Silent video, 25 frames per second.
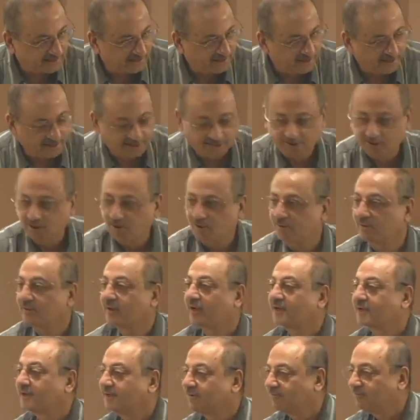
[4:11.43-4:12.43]

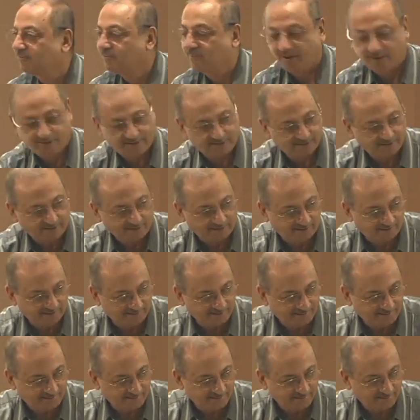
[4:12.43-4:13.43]
Interrogative particle.
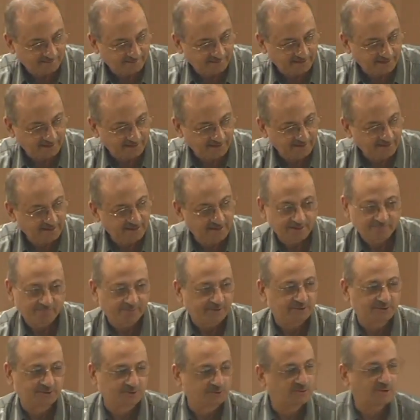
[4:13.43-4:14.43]
Okay?
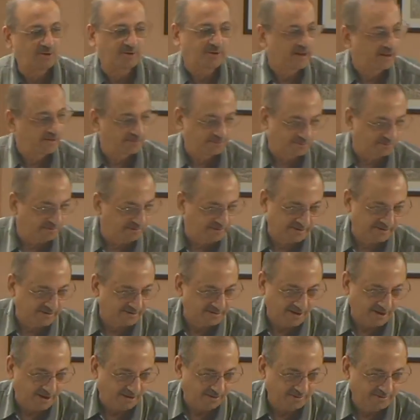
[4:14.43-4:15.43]
But you don't have to worry
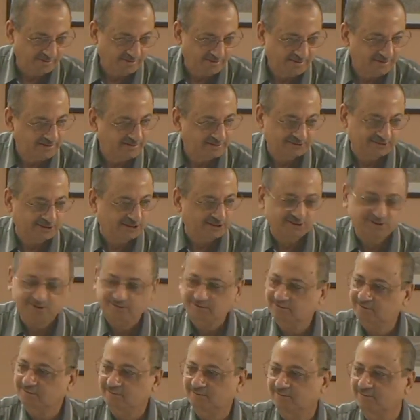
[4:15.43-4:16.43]
now. Just
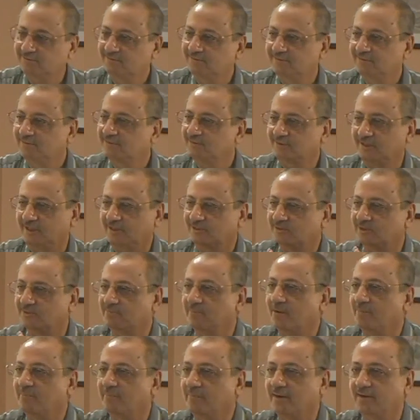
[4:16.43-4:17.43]

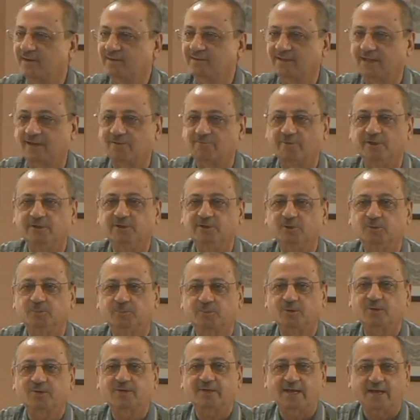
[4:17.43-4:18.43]
remember that when you
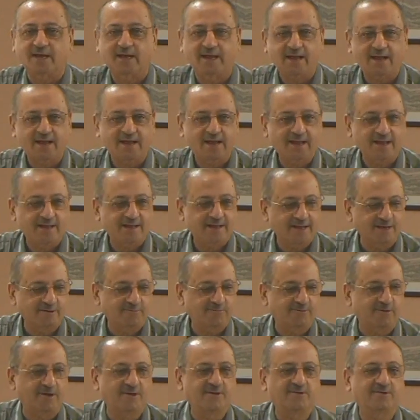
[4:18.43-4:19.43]
put a in
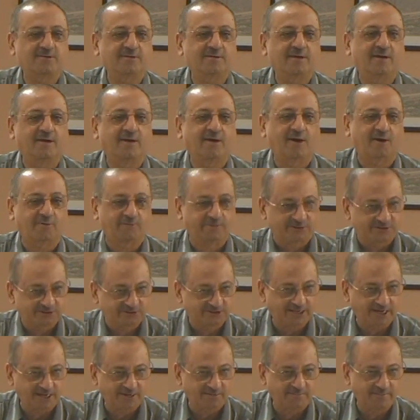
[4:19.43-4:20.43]
front of a
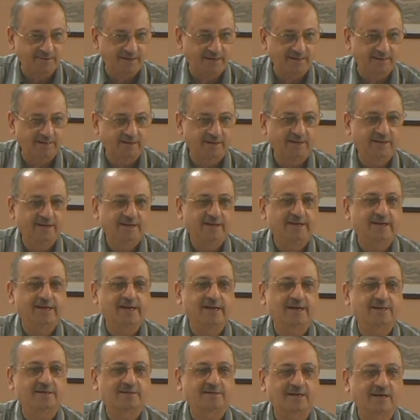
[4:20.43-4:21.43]
statement,
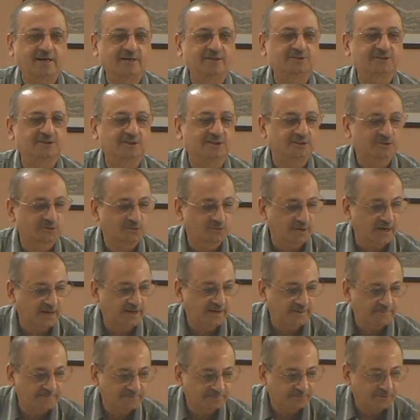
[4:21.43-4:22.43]
it turns into a
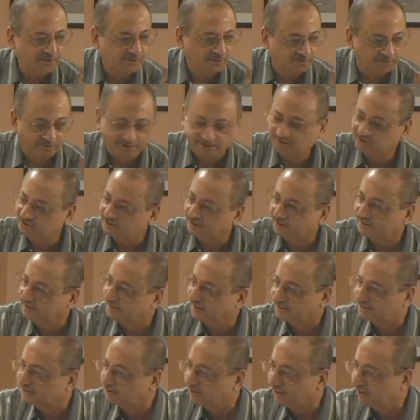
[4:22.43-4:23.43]
question.
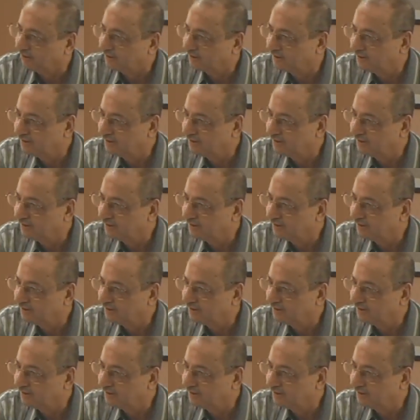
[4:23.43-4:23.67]
That's all.